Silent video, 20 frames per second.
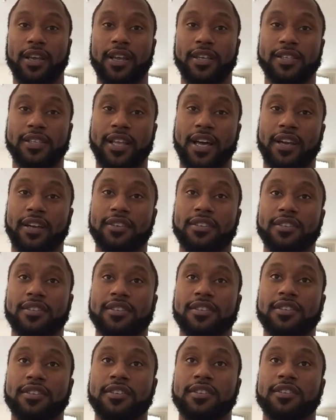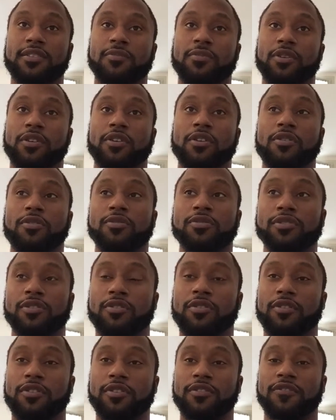it's not understood what goes
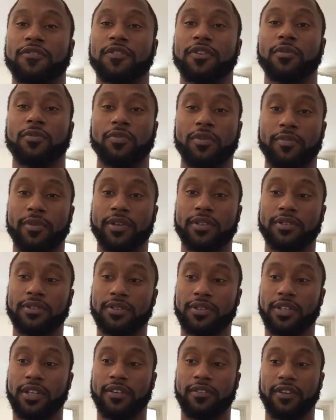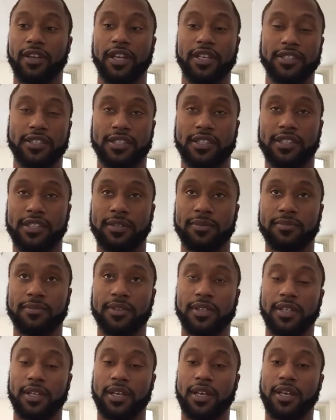on for the woman in the relationship.
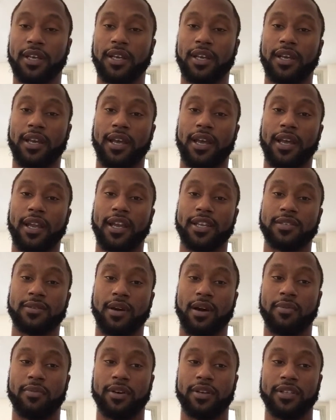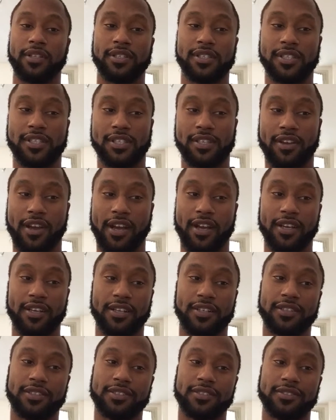And that's why I wanted to try
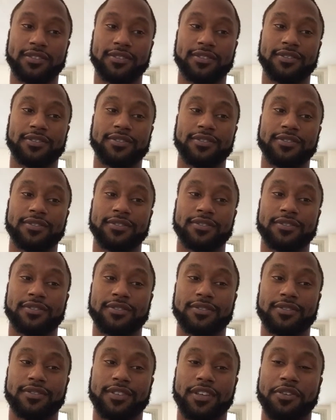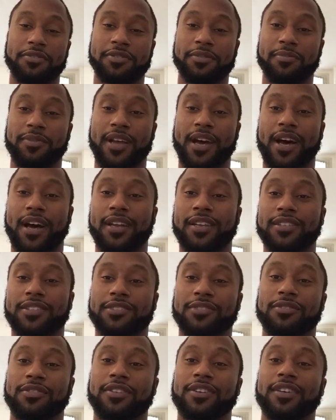to give you some knowledge
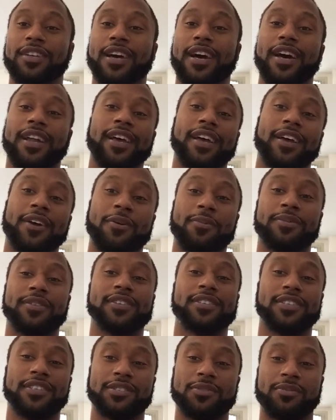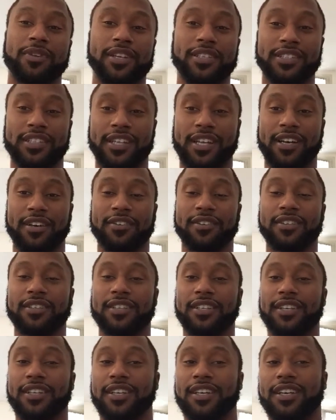on how to help the situation out.
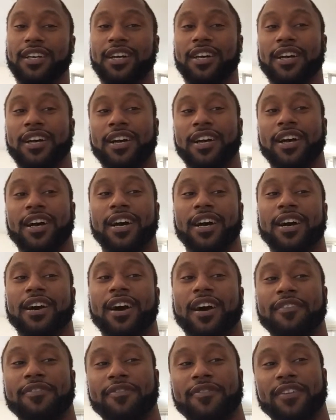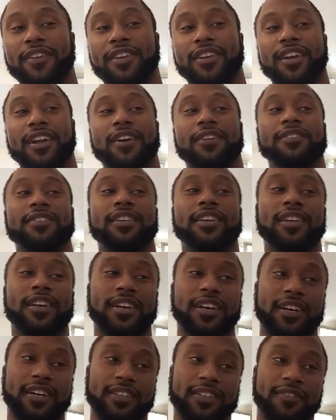I figured out that
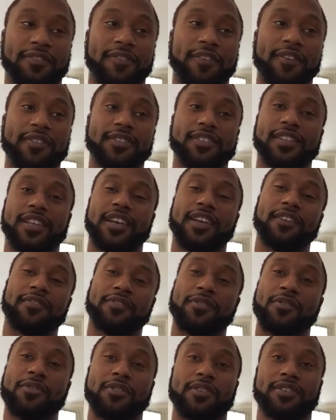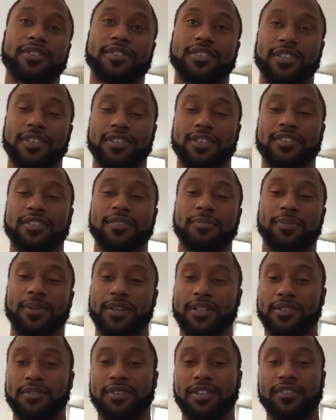the first thing, of course, is the
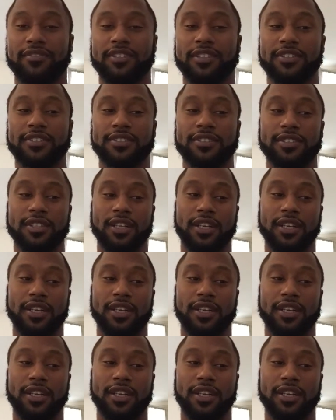place you live in.